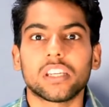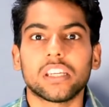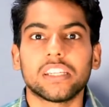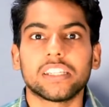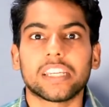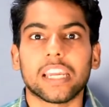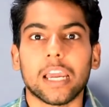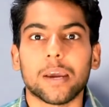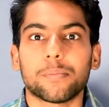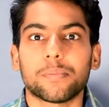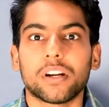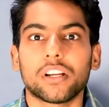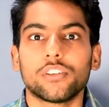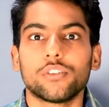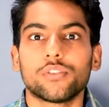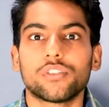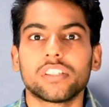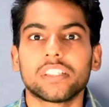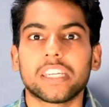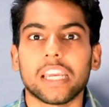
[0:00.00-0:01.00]
in camera
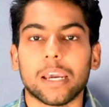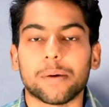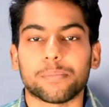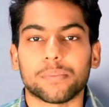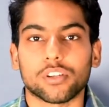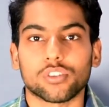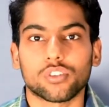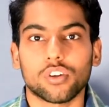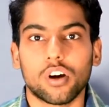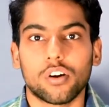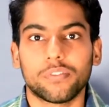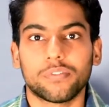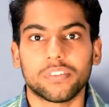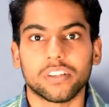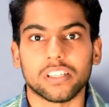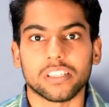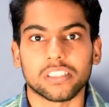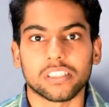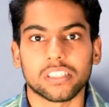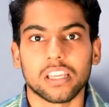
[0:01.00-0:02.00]
using camera
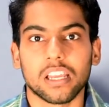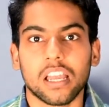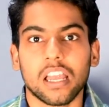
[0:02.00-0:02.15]
softwares.